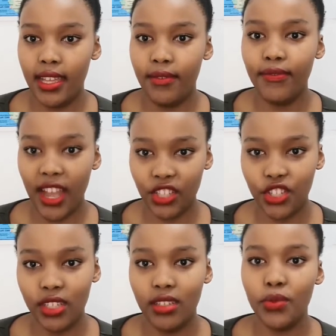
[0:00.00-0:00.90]

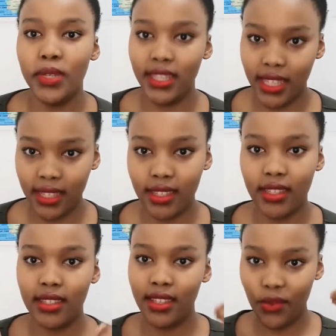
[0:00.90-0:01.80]
functioned with
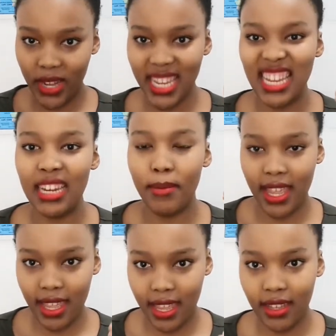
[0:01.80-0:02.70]
this ringing in
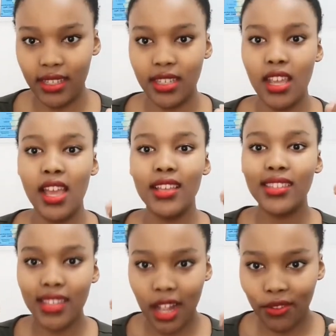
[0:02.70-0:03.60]
my head.
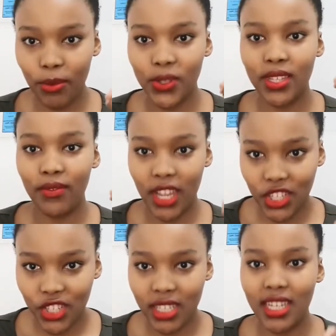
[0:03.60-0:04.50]

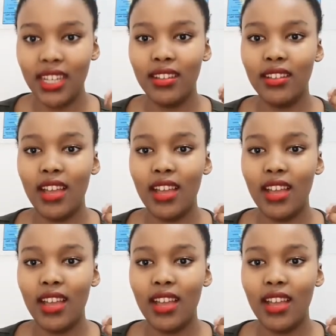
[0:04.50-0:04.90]
Self-motivation,